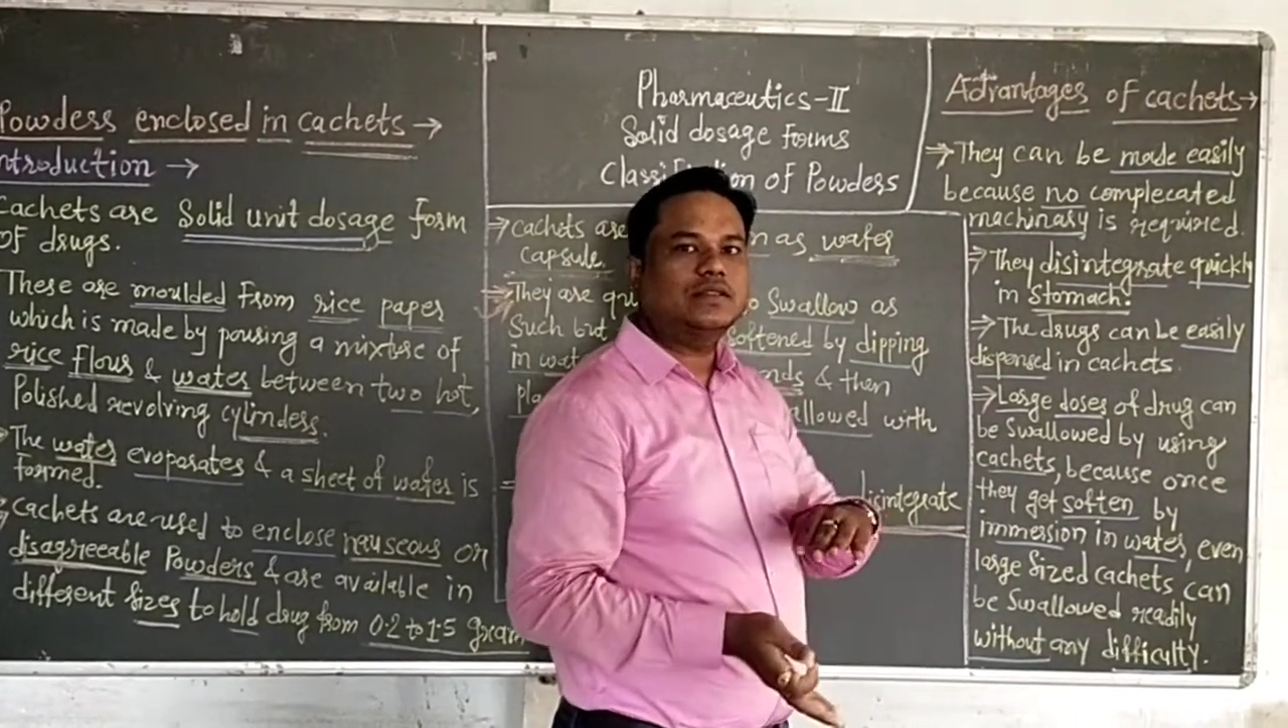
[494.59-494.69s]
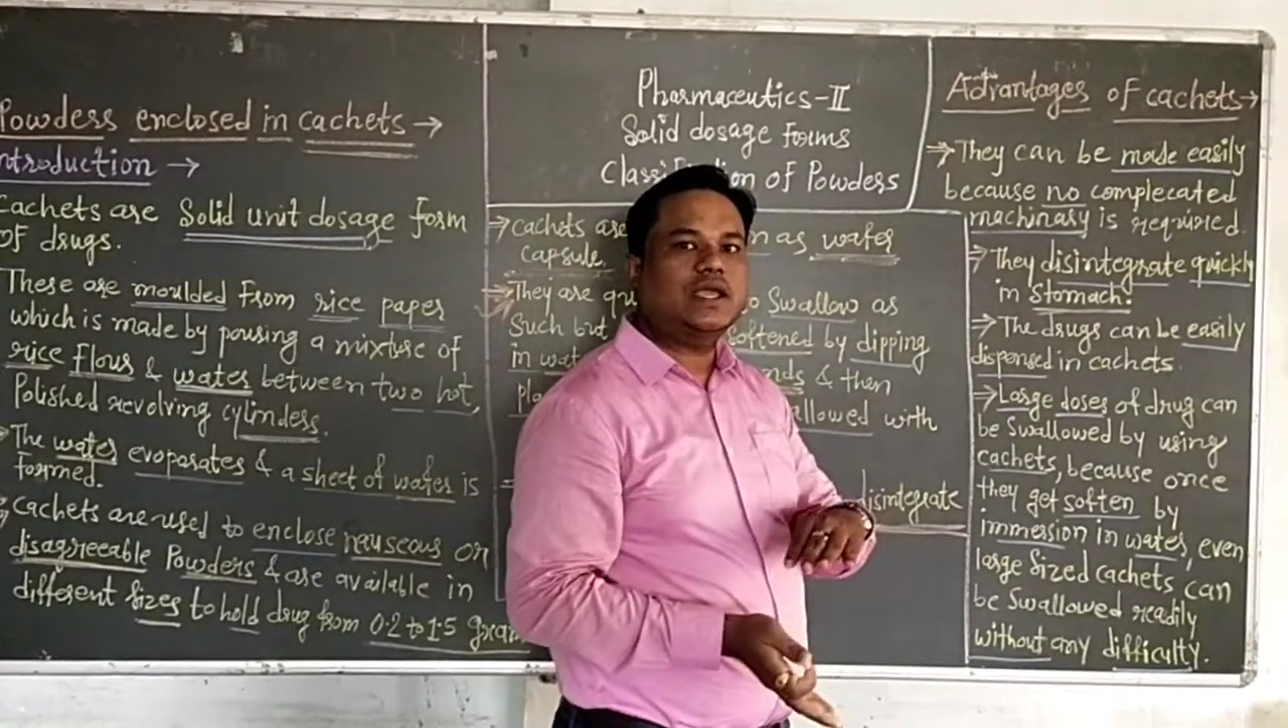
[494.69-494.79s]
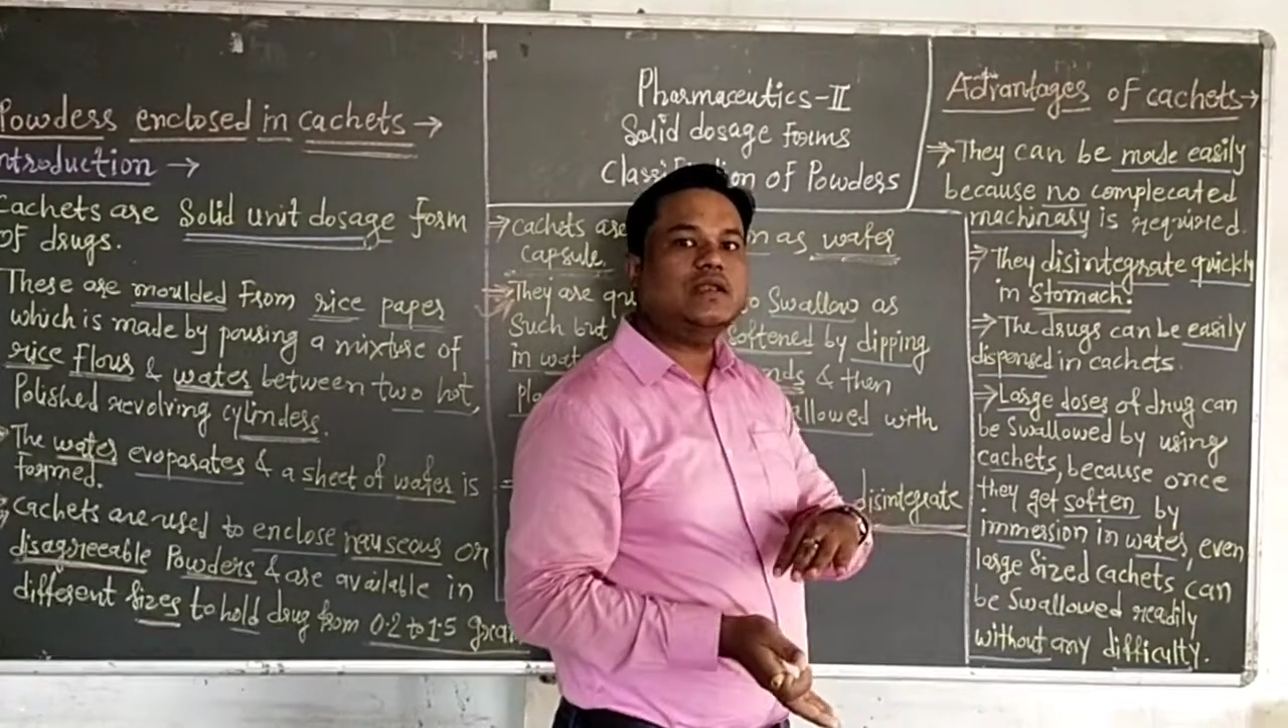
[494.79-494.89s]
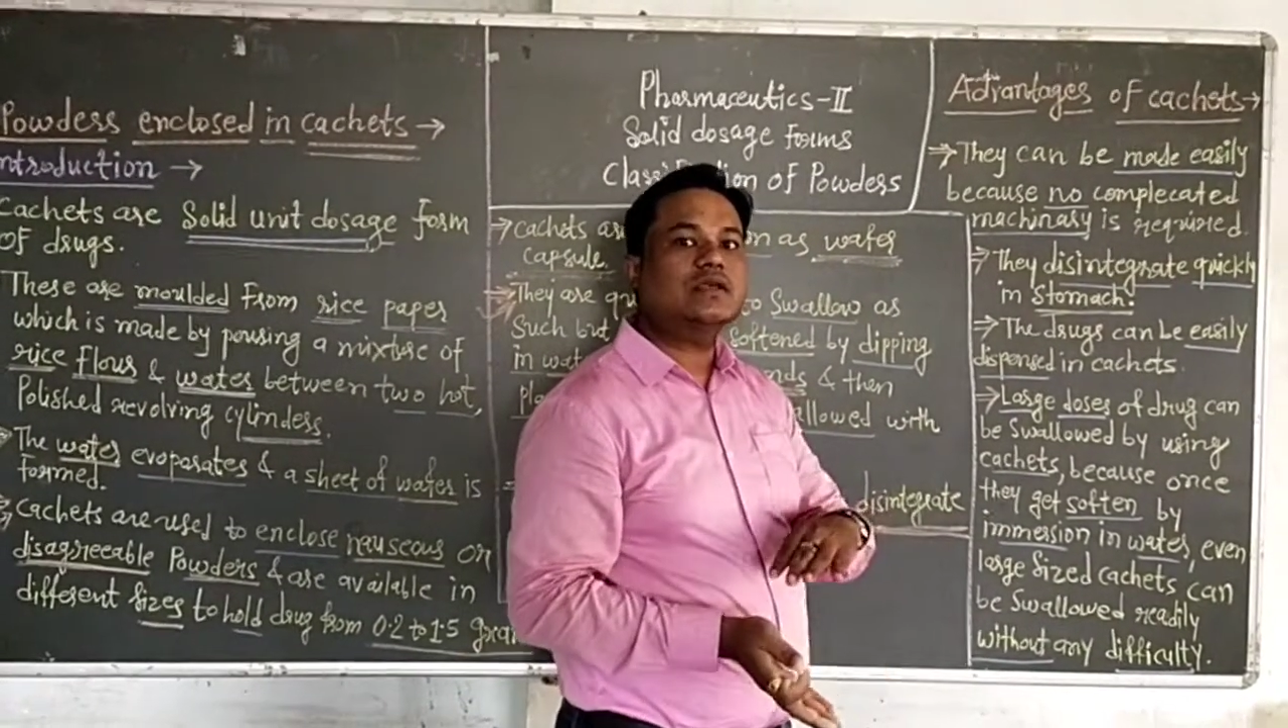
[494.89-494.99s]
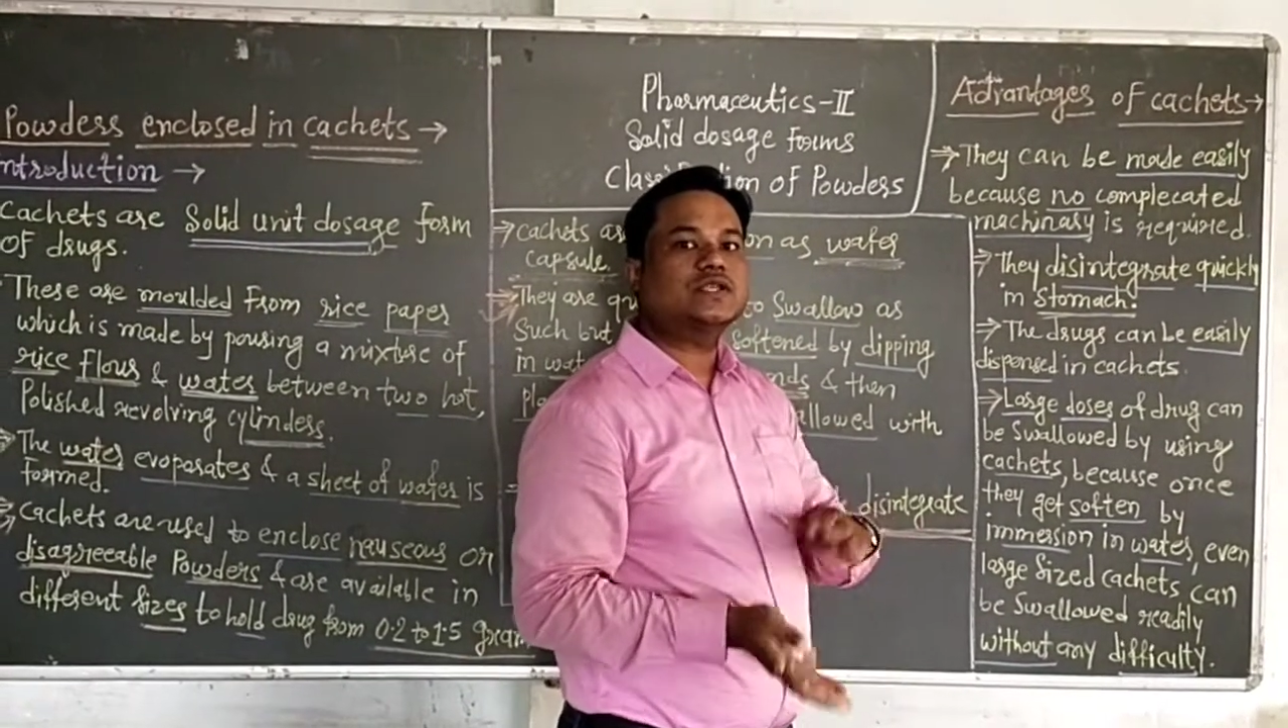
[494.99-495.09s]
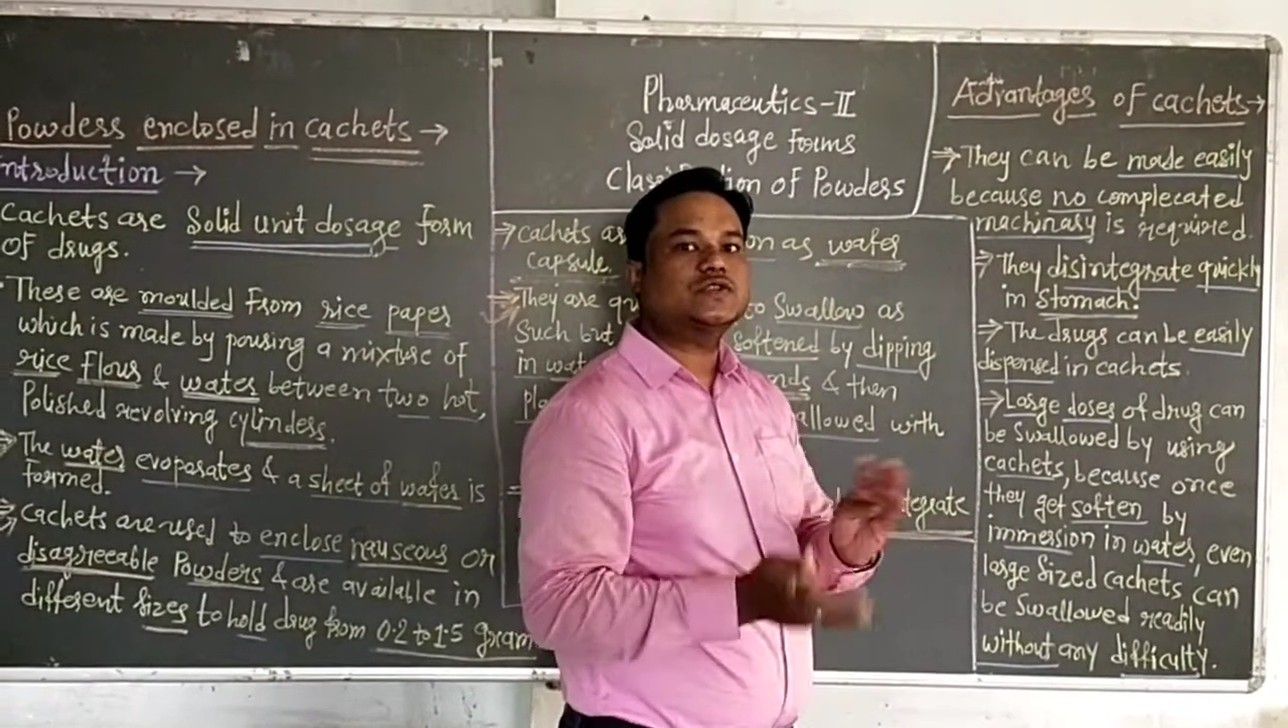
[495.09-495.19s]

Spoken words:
then